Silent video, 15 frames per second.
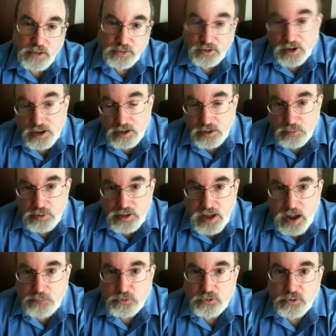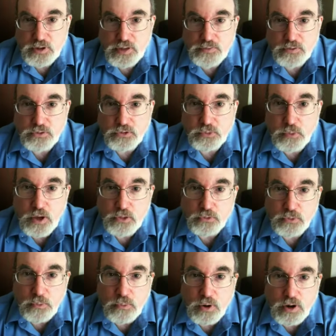The knight can be captured, and there's some other
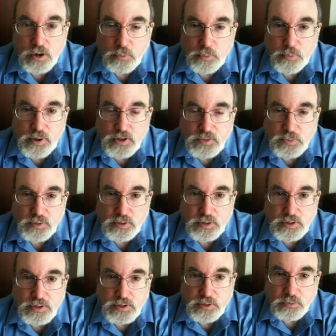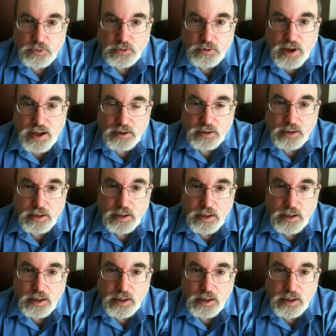remarkable possibilities that we tracked.